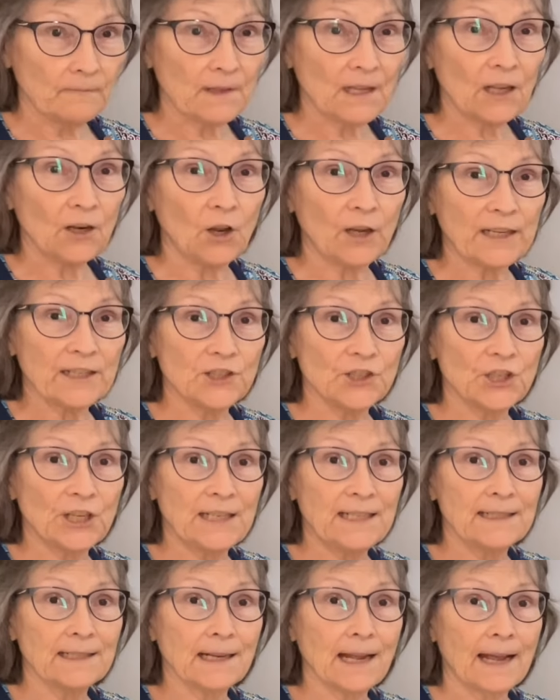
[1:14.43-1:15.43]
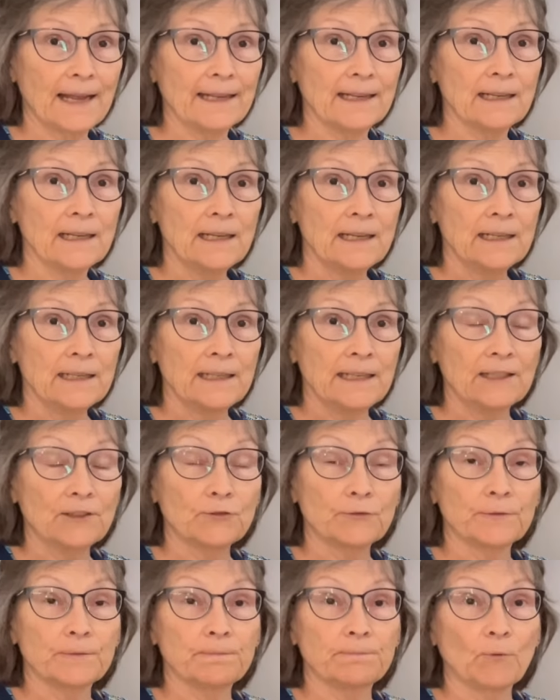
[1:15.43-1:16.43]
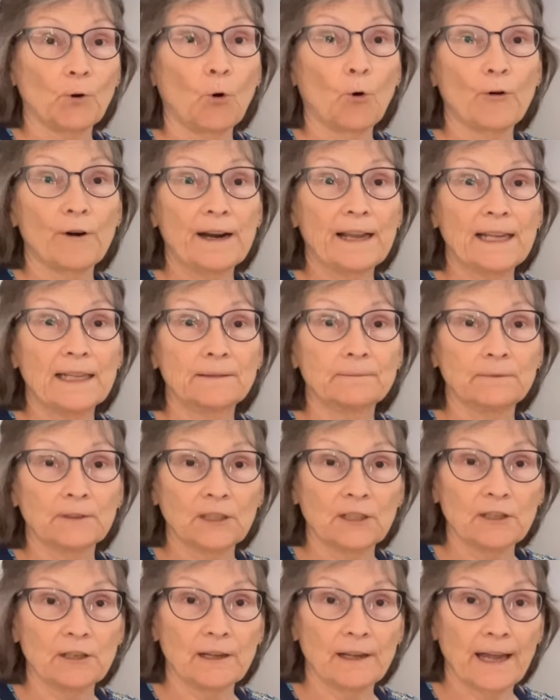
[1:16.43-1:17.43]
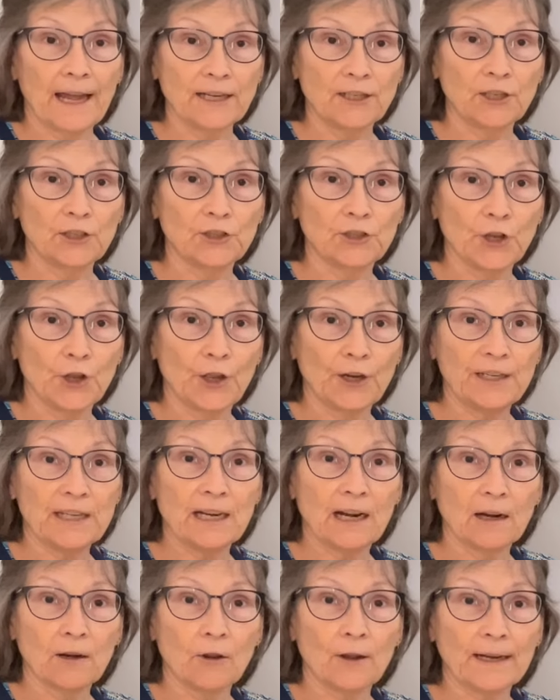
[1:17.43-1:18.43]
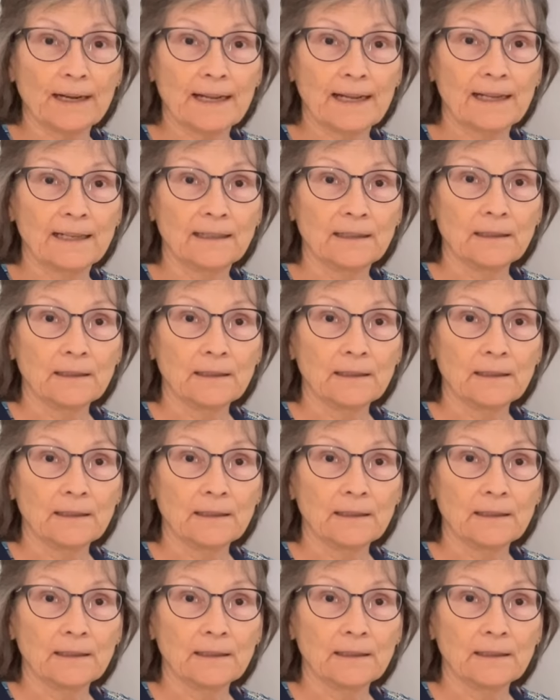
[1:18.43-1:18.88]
like a cheesecake. Or a dessert, like a,